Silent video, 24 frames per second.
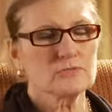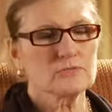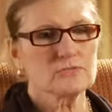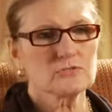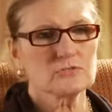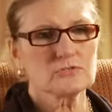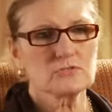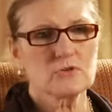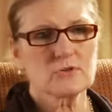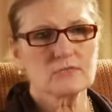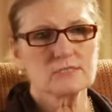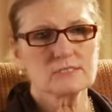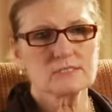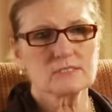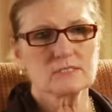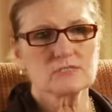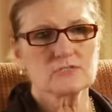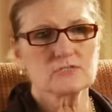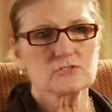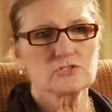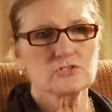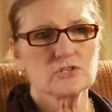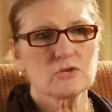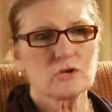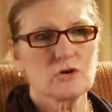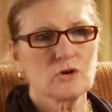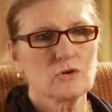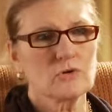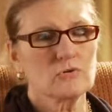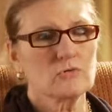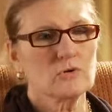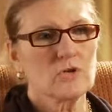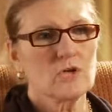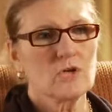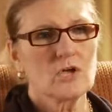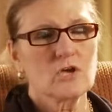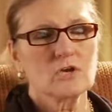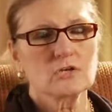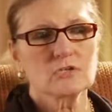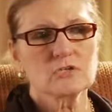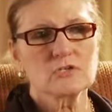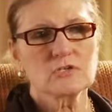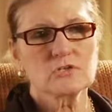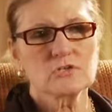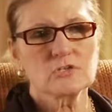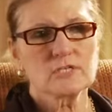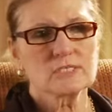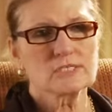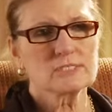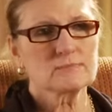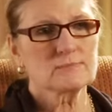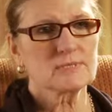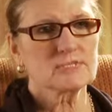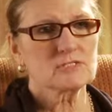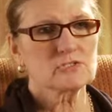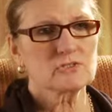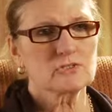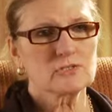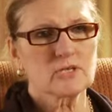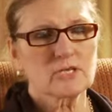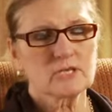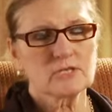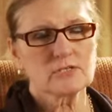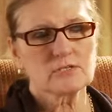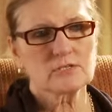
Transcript: put your trust in Joe, learn as much you